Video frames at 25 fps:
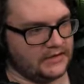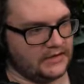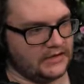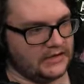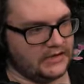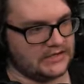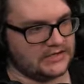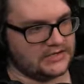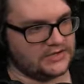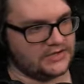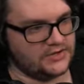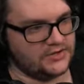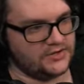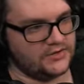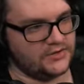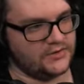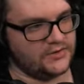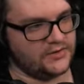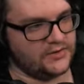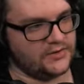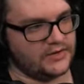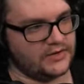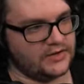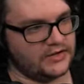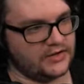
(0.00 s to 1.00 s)

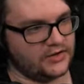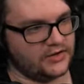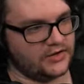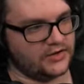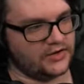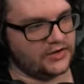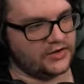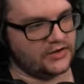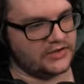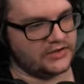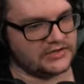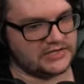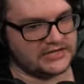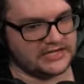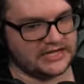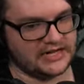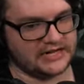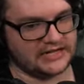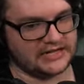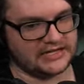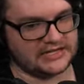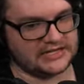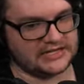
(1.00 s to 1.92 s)
into your second